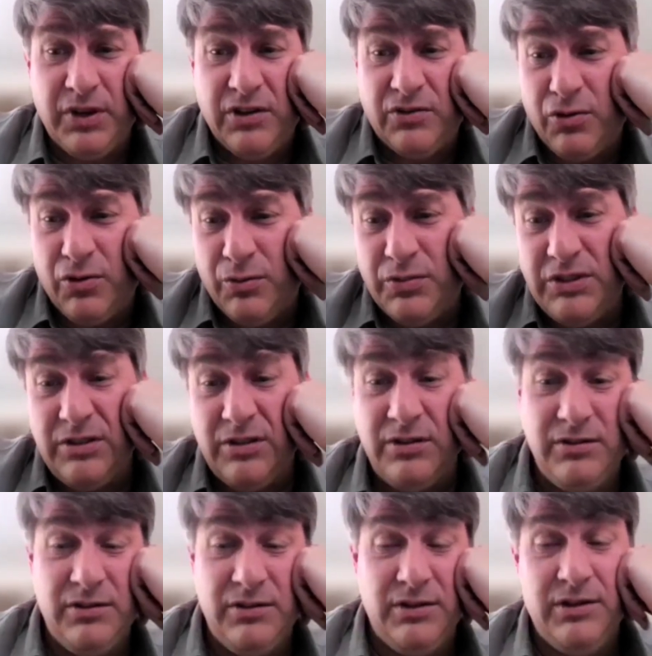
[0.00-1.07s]
groups.
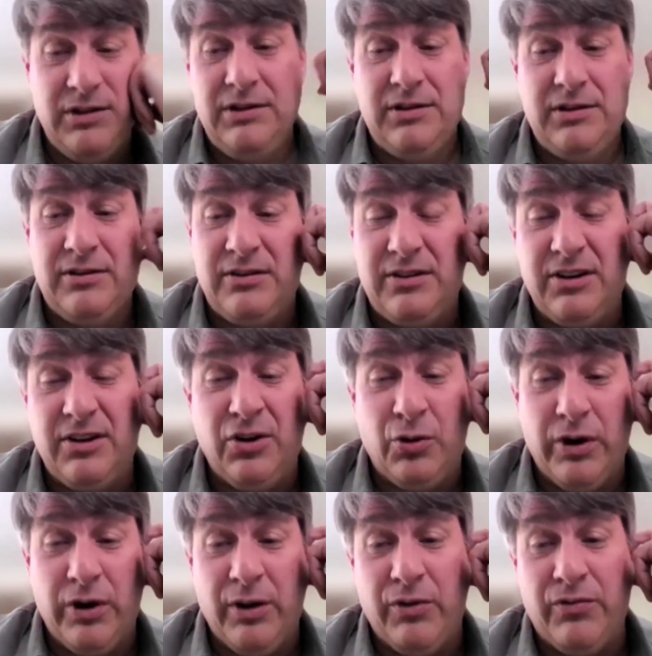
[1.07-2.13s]
Didn't know
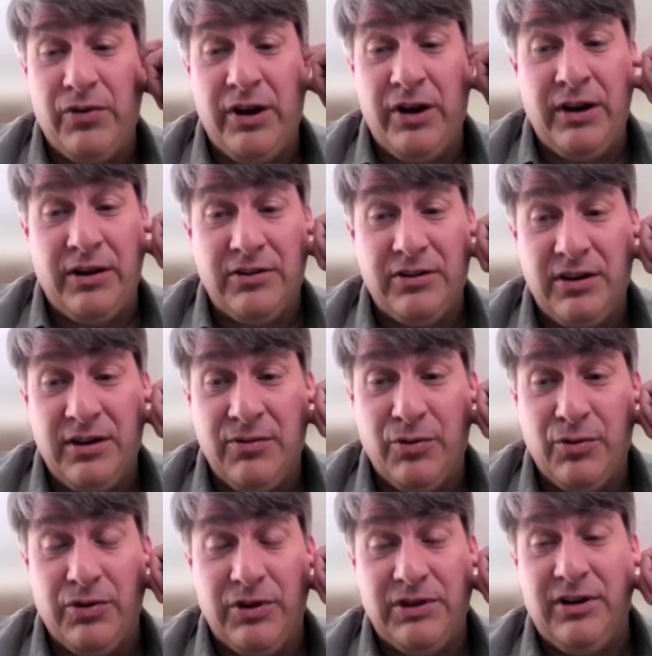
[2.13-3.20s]
what I would find because I'd never
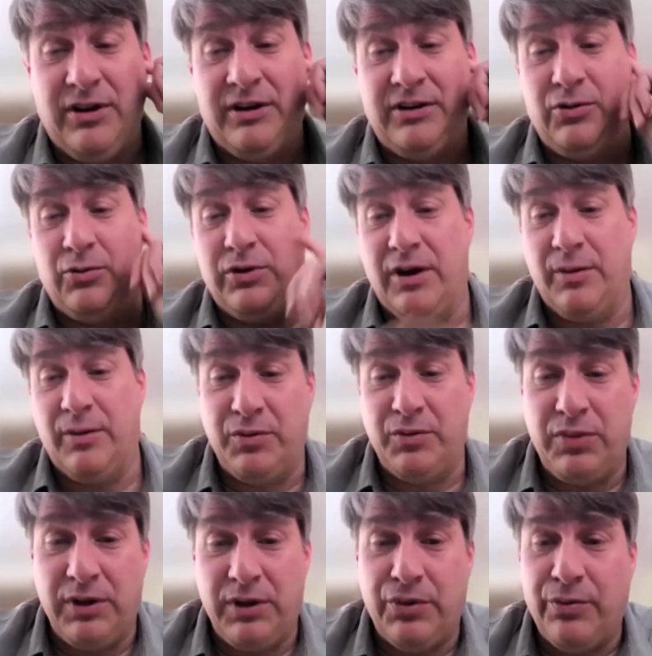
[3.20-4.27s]
really talked to adopted
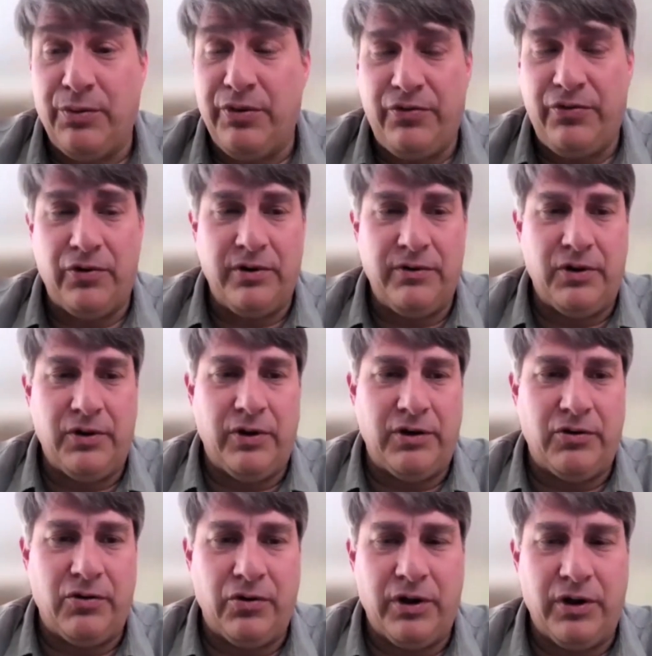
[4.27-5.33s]
people before, even though I'd
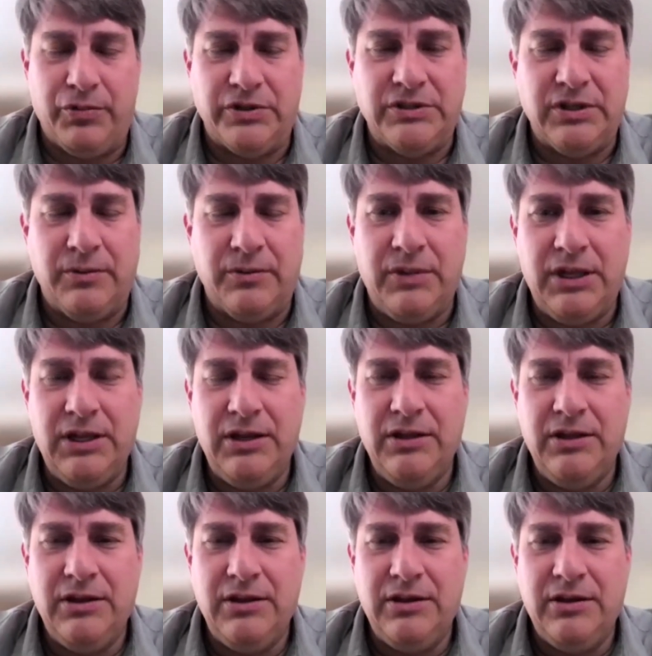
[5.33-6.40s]
grown up with some.
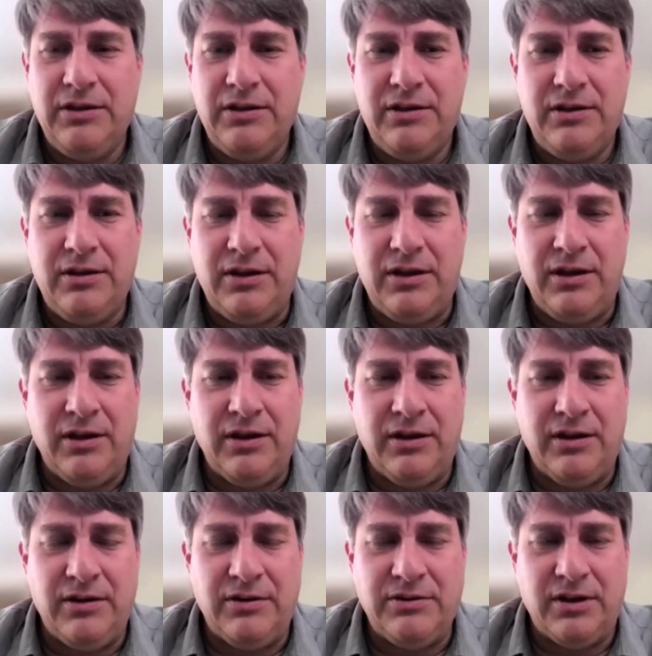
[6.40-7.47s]

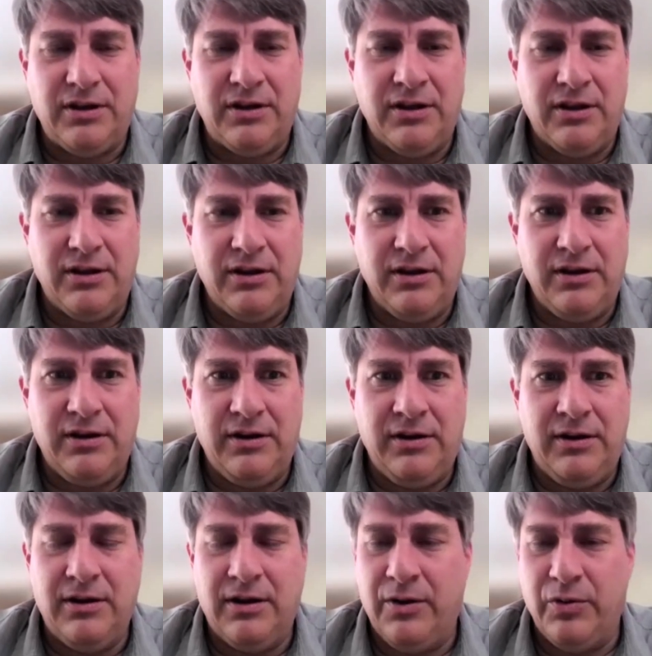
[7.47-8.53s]
And
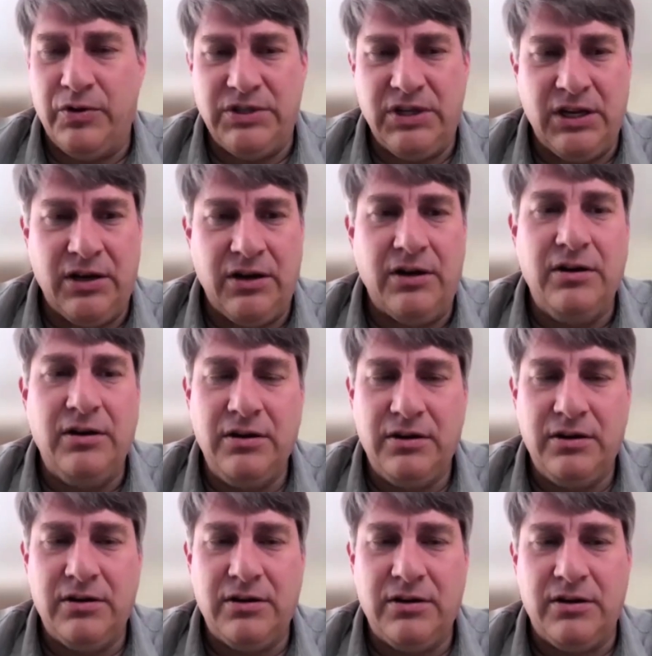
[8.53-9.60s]
suddenly I was in
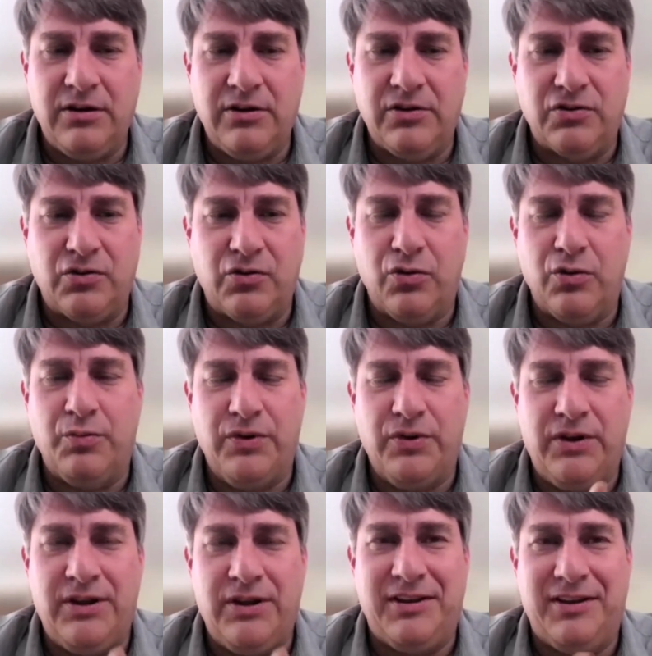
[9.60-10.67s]
this group,
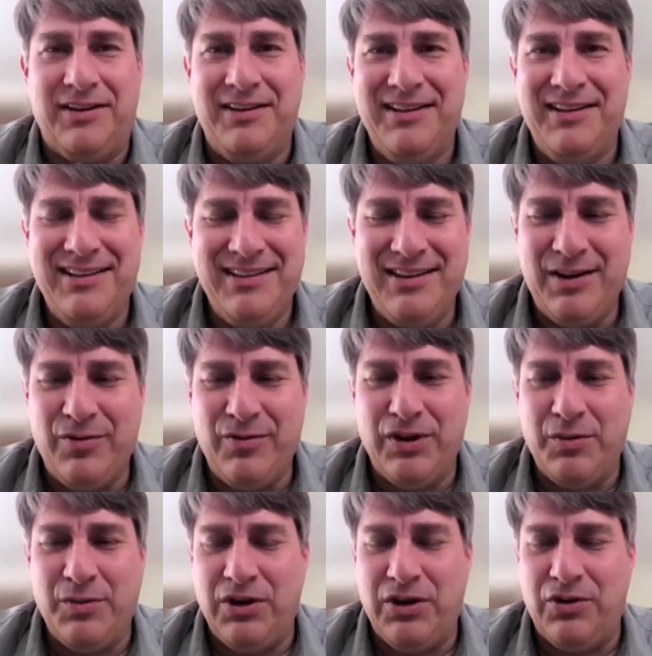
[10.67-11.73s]
a
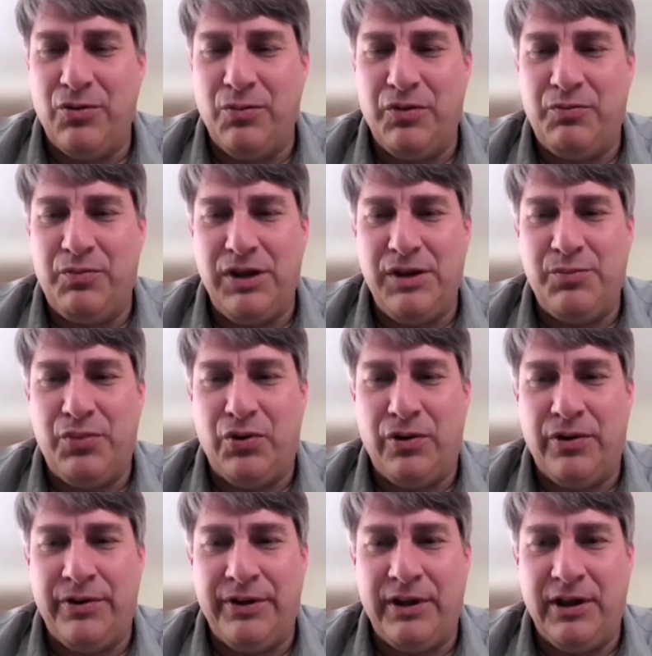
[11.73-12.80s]
really big group of
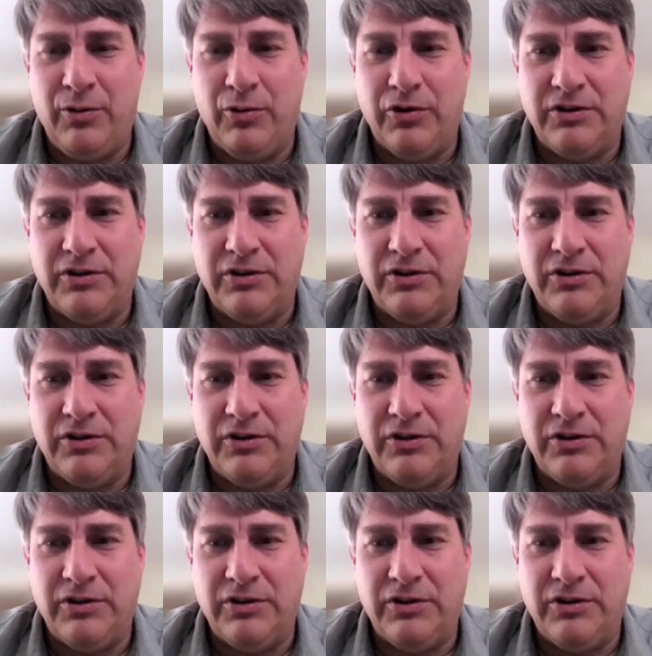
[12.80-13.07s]
people, and they were